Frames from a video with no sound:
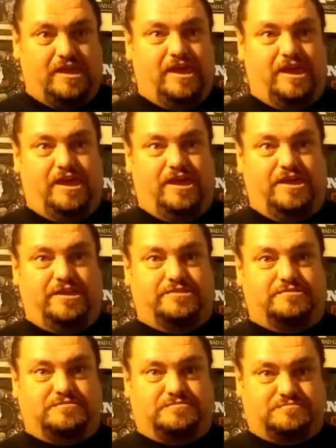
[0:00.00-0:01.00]

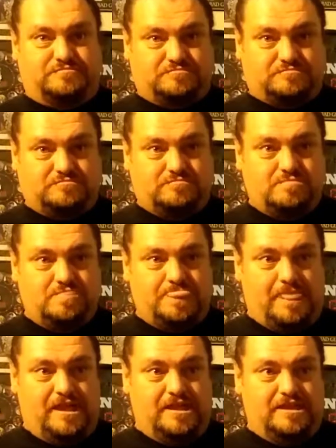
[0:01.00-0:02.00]
and
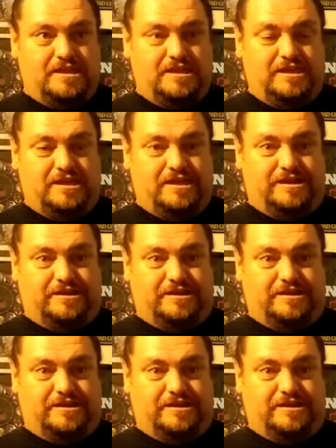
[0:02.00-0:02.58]
he